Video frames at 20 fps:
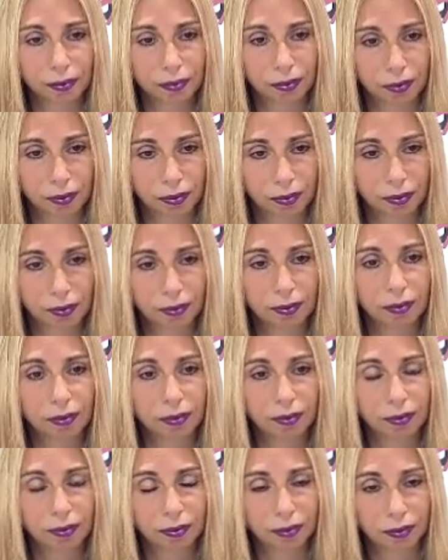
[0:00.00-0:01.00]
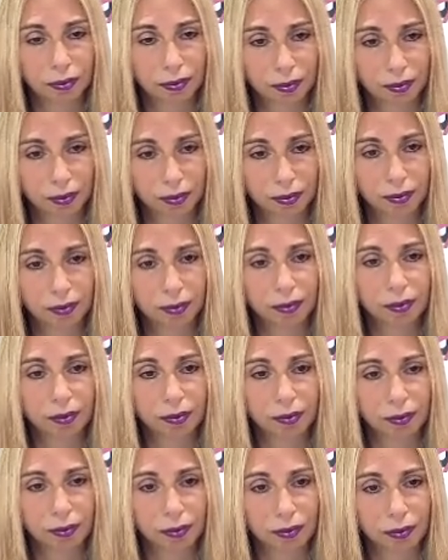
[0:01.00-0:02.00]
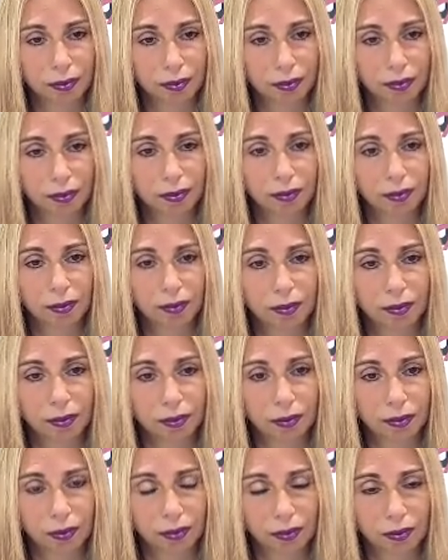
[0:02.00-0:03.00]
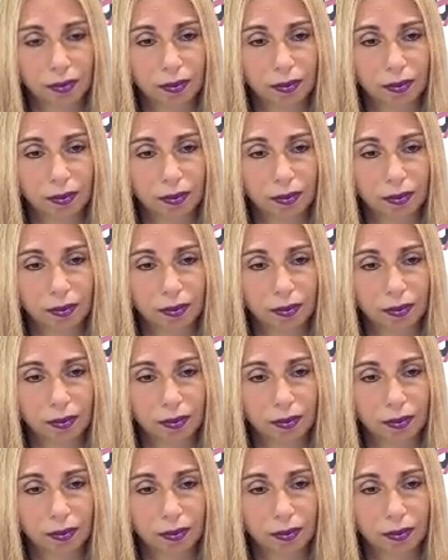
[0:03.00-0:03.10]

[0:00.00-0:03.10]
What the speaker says: [no speech]